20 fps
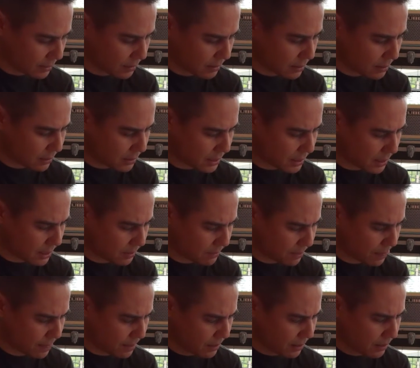okay,
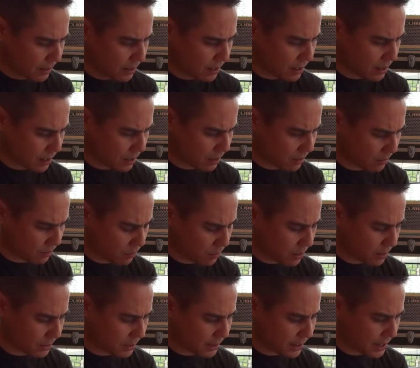
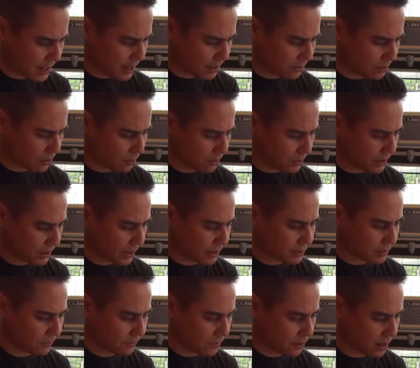what you can do when you get
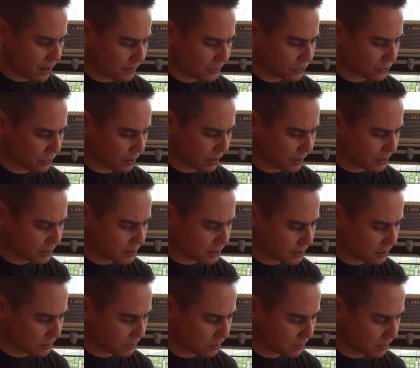to five
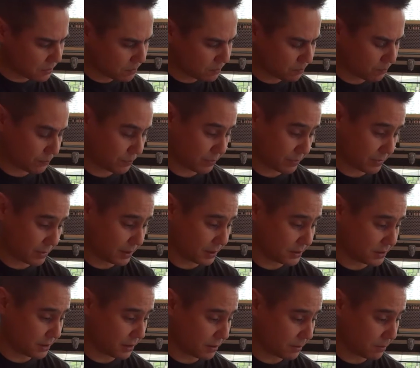strings
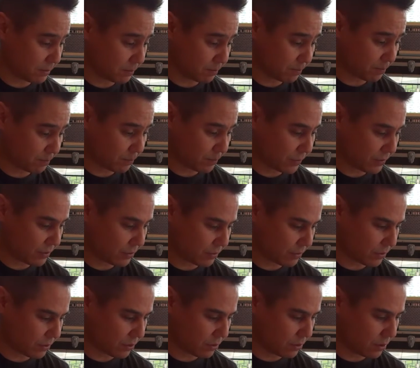is the
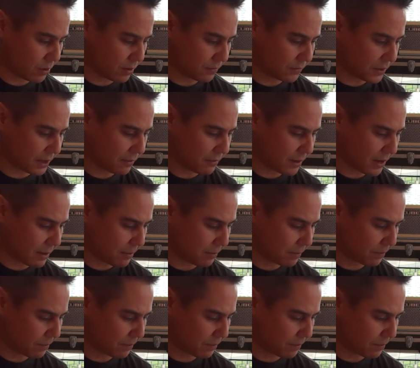third of D flat,